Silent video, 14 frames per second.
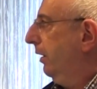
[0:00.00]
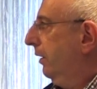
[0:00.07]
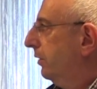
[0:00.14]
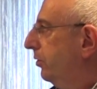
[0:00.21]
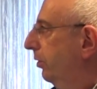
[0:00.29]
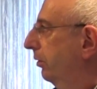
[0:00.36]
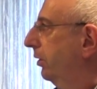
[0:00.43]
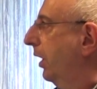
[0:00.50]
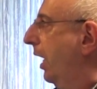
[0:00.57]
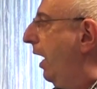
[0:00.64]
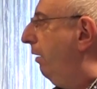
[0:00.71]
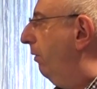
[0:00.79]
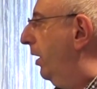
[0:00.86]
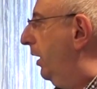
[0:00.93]
So
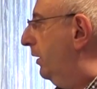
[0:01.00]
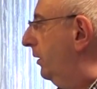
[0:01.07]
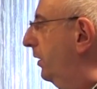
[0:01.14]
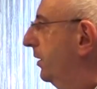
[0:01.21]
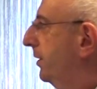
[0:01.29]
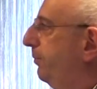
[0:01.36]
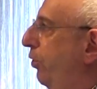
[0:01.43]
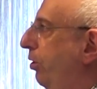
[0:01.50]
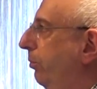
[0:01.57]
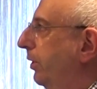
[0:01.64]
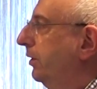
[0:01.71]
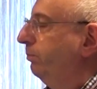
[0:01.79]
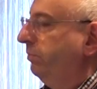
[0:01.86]
now, at this moment,